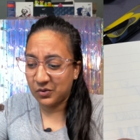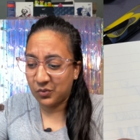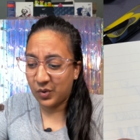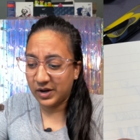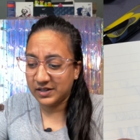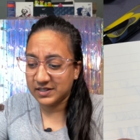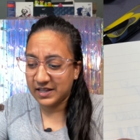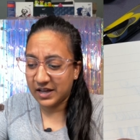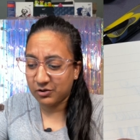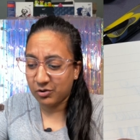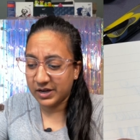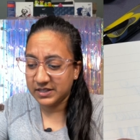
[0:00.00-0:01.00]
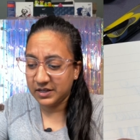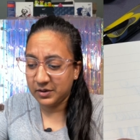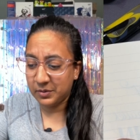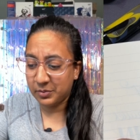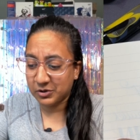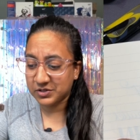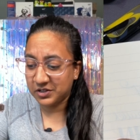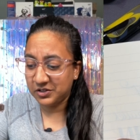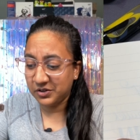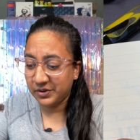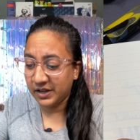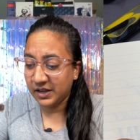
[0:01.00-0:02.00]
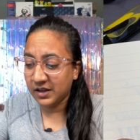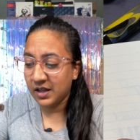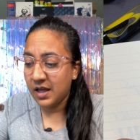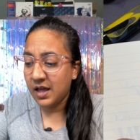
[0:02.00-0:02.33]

what is that crazy person doing?